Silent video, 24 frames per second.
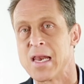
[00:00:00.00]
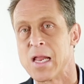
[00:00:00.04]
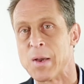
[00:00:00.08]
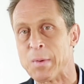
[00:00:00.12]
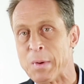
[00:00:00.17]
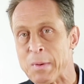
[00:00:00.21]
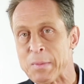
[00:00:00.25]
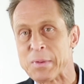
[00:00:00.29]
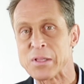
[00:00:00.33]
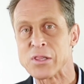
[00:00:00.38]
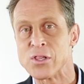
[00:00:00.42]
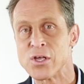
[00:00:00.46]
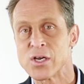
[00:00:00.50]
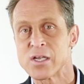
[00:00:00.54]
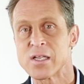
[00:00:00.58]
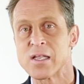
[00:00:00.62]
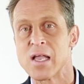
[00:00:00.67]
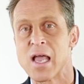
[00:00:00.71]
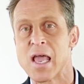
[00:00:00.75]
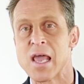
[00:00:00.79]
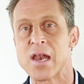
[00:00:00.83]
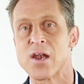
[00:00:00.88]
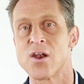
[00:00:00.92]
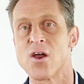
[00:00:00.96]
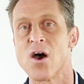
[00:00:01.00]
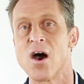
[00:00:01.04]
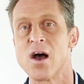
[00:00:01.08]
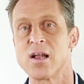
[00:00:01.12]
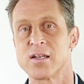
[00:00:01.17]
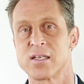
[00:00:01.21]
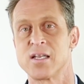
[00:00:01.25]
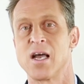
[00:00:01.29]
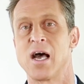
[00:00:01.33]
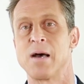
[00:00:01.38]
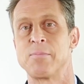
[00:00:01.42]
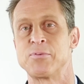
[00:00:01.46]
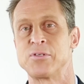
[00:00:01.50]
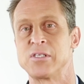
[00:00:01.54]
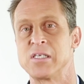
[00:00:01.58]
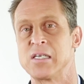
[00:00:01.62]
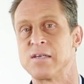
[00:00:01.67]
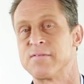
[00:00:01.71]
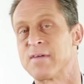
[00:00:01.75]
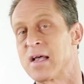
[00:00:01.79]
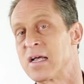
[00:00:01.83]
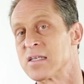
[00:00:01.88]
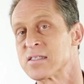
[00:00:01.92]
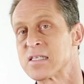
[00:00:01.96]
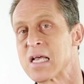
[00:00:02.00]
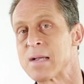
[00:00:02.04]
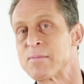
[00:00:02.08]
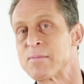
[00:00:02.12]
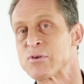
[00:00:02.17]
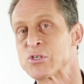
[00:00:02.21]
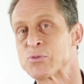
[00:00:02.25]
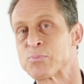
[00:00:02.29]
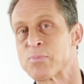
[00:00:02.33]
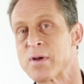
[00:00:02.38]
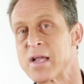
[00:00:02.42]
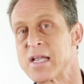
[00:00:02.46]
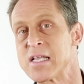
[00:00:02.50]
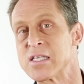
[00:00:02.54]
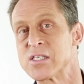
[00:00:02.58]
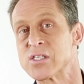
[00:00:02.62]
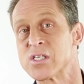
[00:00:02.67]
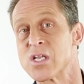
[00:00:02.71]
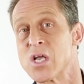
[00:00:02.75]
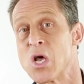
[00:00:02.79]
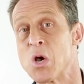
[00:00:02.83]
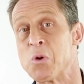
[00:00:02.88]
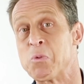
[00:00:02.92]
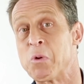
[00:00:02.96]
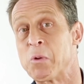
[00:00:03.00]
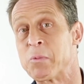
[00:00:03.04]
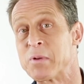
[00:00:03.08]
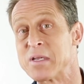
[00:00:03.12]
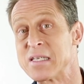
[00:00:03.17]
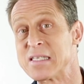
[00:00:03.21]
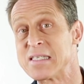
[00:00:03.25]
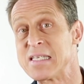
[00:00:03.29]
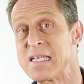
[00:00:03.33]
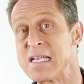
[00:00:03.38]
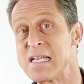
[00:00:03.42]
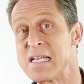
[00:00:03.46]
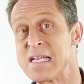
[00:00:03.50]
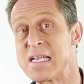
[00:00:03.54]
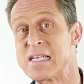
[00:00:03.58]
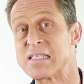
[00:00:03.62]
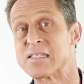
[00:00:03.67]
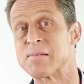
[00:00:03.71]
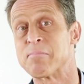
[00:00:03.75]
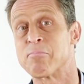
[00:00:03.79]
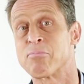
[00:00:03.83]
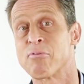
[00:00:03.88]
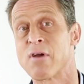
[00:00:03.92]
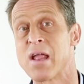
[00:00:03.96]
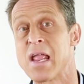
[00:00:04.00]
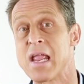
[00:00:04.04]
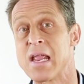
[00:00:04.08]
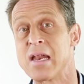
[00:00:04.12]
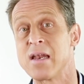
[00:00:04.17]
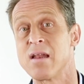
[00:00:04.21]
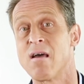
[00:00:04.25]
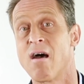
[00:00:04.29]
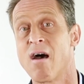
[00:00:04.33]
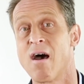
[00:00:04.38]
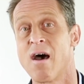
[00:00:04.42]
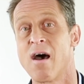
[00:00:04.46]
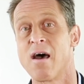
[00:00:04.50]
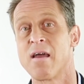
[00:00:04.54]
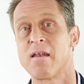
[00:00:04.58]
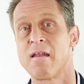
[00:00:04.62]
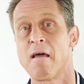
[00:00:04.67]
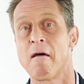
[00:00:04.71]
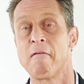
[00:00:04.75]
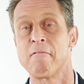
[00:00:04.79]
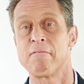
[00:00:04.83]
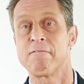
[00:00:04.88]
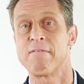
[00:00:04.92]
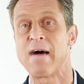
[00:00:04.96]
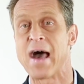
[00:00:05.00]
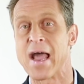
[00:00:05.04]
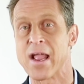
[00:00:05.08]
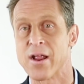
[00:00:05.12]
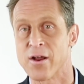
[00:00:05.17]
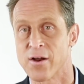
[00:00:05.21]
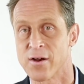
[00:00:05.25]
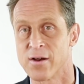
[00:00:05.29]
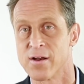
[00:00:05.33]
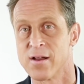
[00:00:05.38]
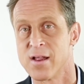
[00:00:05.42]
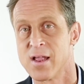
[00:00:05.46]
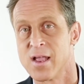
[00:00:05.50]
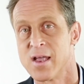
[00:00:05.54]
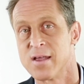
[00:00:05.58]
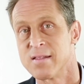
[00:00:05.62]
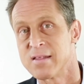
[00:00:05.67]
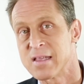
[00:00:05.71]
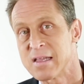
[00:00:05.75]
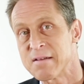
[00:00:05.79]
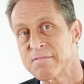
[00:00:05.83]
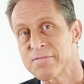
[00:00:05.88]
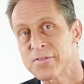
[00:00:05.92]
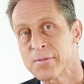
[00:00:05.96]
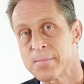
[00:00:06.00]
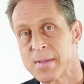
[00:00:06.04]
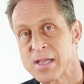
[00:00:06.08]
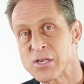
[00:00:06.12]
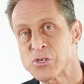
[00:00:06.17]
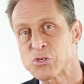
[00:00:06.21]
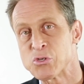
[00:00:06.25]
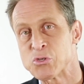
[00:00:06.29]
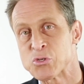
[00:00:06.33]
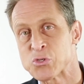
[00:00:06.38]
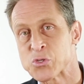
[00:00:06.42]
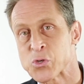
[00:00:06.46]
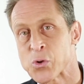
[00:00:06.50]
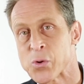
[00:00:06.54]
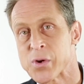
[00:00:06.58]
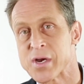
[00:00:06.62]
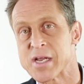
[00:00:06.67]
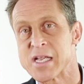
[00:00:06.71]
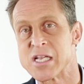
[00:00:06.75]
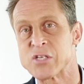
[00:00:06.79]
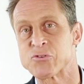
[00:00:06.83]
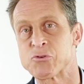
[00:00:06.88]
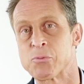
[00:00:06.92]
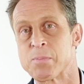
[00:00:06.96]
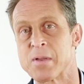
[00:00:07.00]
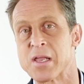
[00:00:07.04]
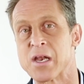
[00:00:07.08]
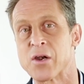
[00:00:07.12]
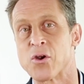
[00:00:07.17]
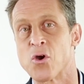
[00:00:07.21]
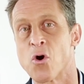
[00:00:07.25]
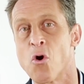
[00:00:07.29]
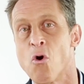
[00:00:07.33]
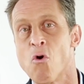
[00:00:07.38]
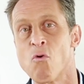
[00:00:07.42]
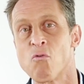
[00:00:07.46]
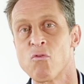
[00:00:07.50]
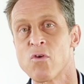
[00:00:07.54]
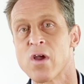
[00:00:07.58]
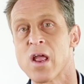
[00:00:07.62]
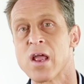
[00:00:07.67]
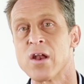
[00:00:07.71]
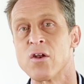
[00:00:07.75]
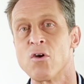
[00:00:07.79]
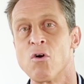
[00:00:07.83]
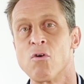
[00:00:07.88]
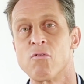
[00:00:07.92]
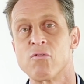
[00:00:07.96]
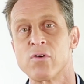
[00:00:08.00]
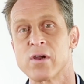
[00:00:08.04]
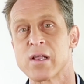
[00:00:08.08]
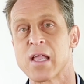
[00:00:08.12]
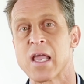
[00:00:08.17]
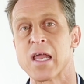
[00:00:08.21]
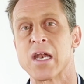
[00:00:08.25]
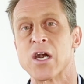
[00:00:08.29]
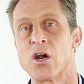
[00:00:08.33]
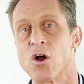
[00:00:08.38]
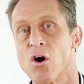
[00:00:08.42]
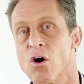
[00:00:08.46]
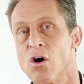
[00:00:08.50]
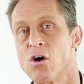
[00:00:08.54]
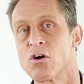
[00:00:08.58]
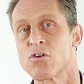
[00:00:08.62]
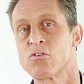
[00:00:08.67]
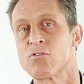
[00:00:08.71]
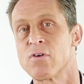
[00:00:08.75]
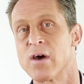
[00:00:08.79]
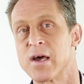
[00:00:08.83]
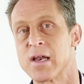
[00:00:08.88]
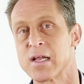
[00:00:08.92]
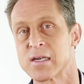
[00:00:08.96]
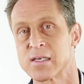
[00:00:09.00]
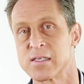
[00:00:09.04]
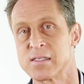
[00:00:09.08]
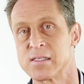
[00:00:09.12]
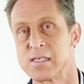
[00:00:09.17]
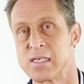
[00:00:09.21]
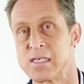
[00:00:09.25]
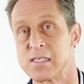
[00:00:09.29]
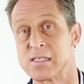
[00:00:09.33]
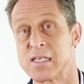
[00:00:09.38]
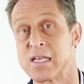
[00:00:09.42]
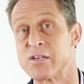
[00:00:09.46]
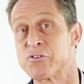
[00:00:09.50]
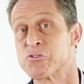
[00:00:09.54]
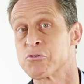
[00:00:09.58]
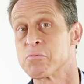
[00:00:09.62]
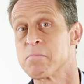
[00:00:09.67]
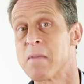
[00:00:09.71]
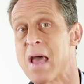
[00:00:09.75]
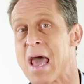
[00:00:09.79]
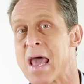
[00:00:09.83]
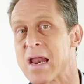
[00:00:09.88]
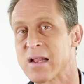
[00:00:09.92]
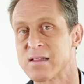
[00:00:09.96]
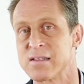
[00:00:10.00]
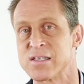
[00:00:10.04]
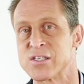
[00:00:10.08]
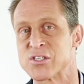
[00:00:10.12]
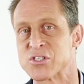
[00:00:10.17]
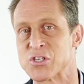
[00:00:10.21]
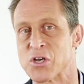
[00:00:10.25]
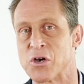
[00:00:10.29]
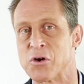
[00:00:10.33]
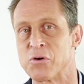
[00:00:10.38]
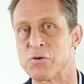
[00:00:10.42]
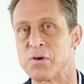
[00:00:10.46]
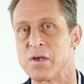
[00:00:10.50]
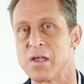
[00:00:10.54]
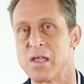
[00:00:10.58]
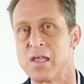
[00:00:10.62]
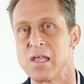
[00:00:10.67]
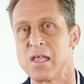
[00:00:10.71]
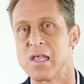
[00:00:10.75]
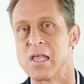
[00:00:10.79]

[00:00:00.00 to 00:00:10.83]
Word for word: Now, when we look at an autopsy of Alzheimer's brains, what we see is a brain on fire. The inflammation story is repeated over and over again in all chronic disease, and dramatically so